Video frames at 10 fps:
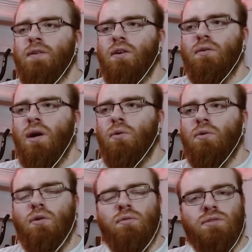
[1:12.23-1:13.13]
So I
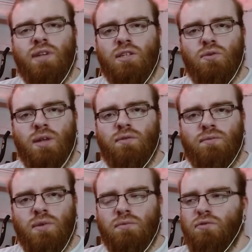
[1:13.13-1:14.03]
will go straight away,
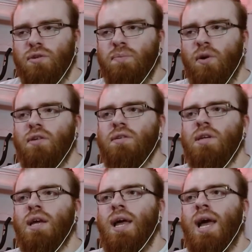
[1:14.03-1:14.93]
no, to the point.
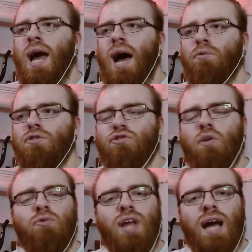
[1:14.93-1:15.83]
I will
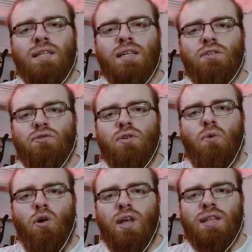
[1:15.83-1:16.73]
stop reacting to The
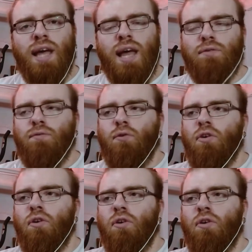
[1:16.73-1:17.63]
Walking Dead for
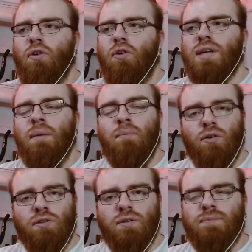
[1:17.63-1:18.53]
around a
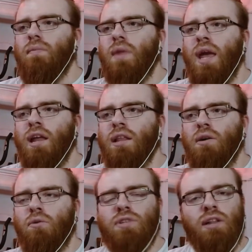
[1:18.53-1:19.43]
month, and
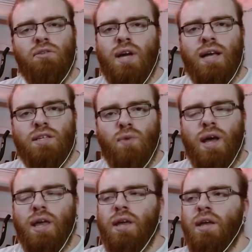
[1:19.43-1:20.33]
I will tell you guys
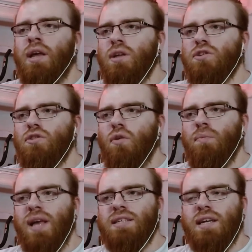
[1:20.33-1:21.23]
why. So
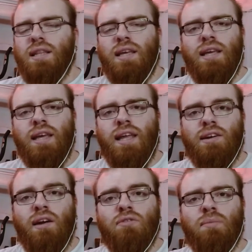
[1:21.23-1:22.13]
basically, in
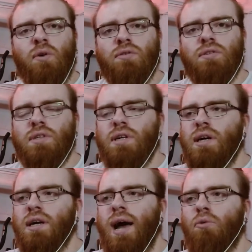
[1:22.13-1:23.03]
around a month.
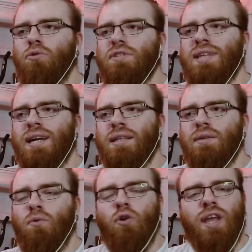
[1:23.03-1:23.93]
I will start
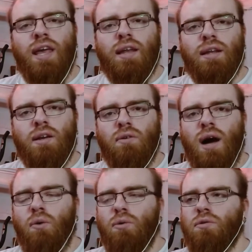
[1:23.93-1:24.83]
working again, you know,
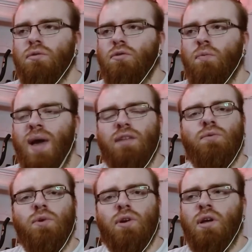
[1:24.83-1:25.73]
I will go back to
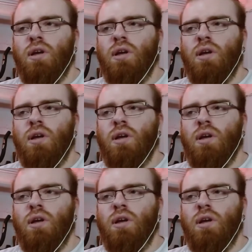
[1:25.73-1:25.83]
work.